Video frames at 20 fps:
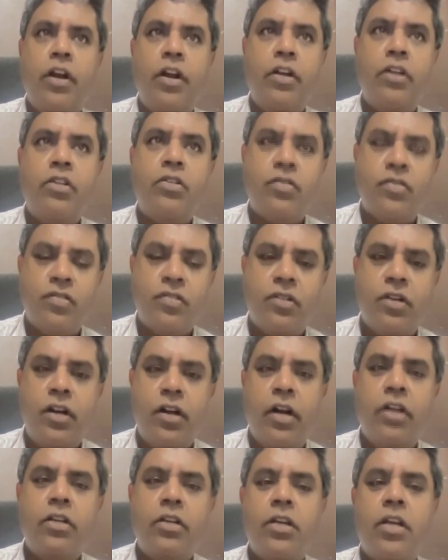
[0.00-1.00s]
credit
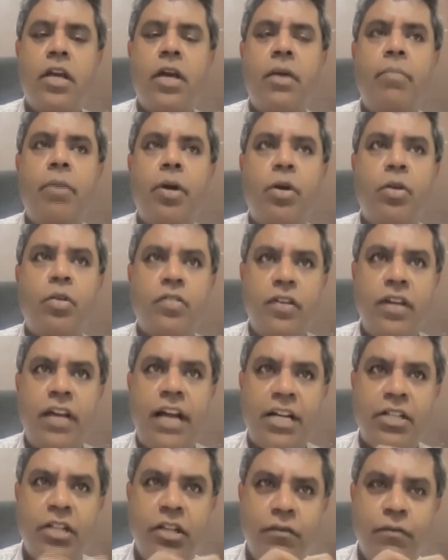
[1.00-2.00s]
credit to him because he
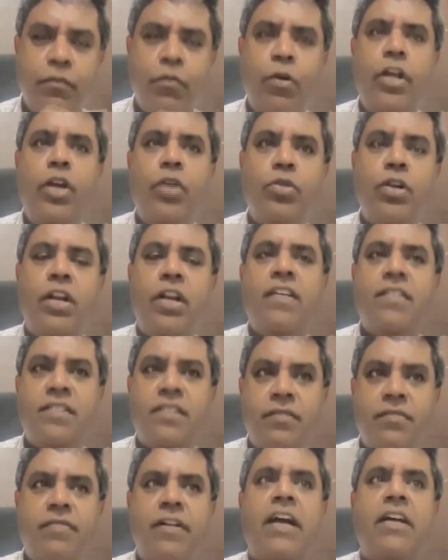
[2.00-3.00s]
actually fully utilized
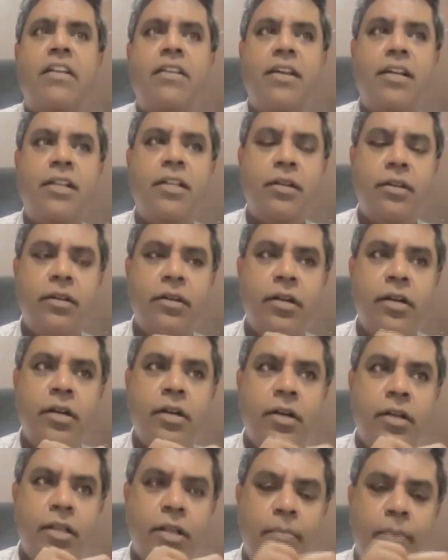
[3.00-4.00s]
the fact that the
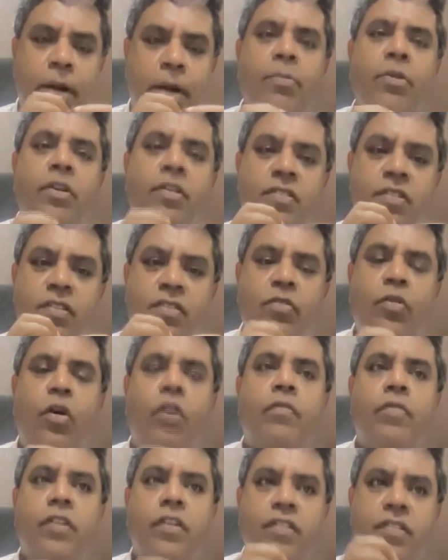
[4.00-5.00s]
the prime minister's
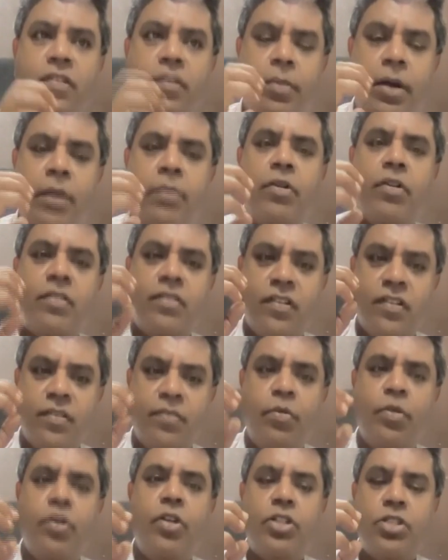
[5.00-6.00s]
office, the prime minister's
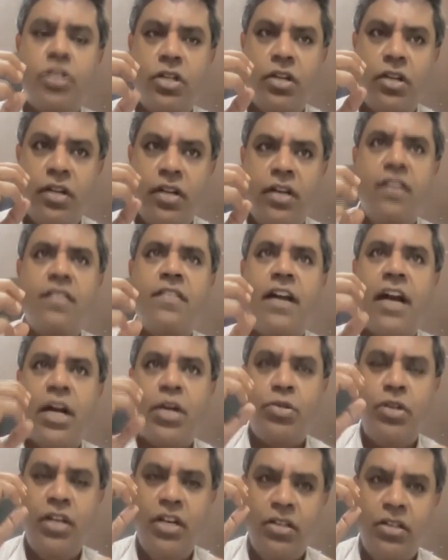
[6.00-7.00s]
position is
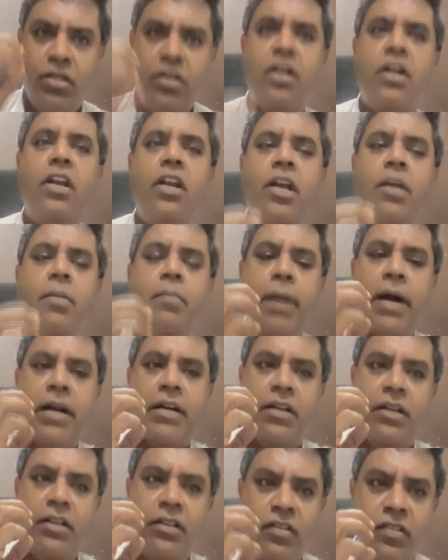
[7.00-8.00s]
actually directly
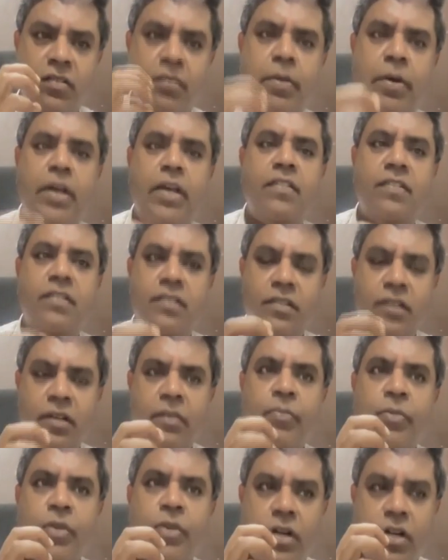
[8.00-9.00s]
impacting the space,
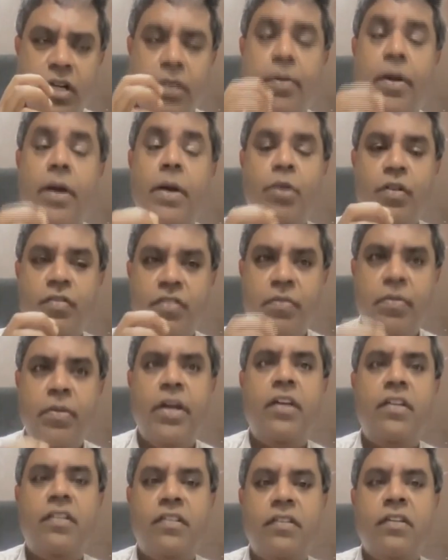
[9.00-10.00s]
uh, Department of
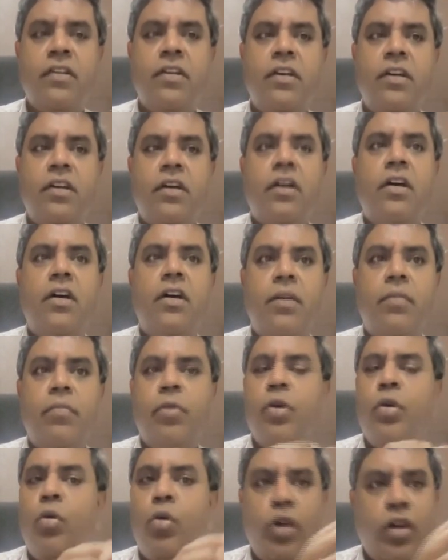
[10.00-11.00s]
Space, uh,
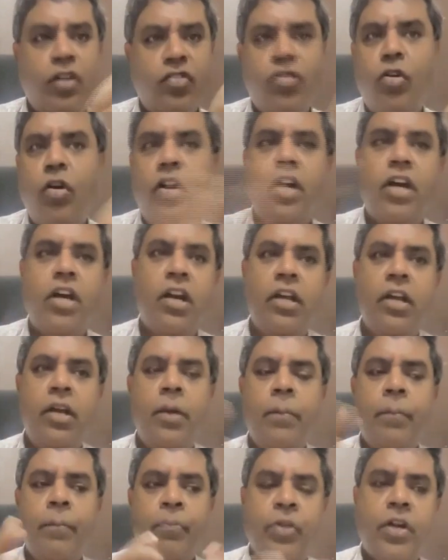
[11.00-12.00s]
you know, historically.
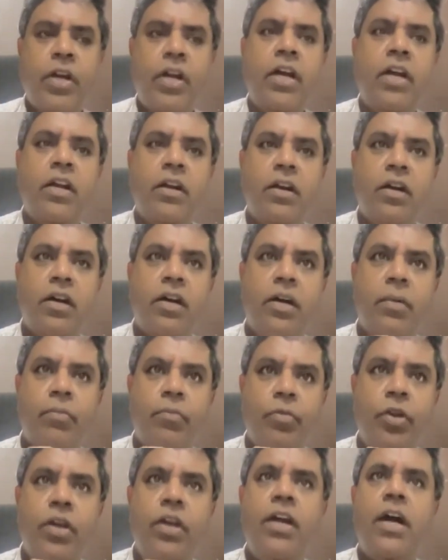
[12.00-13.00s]
And uh,
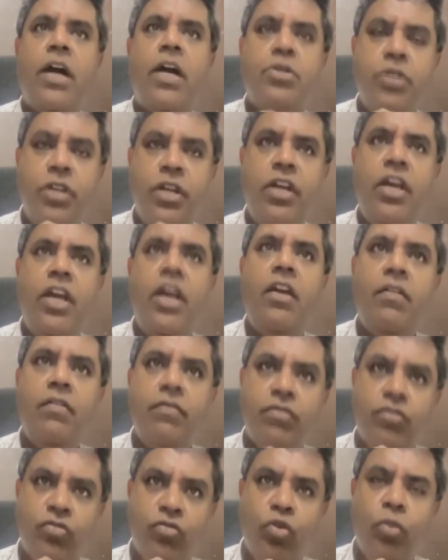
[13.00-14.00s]
he actually
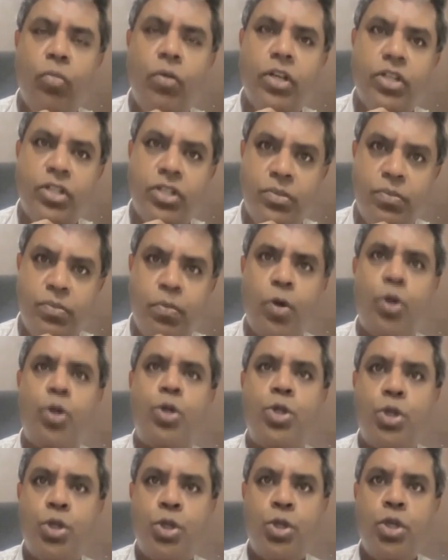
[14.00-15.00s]
gave so much
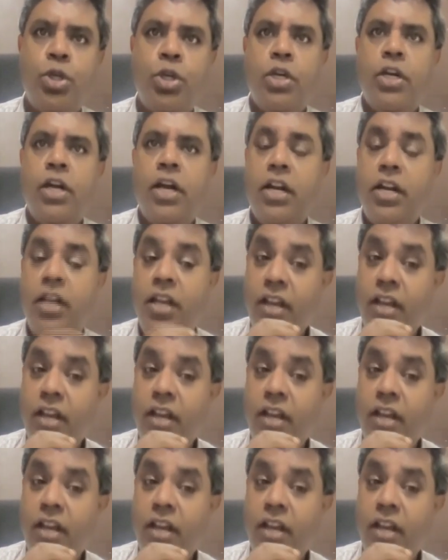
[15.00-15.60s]
push, and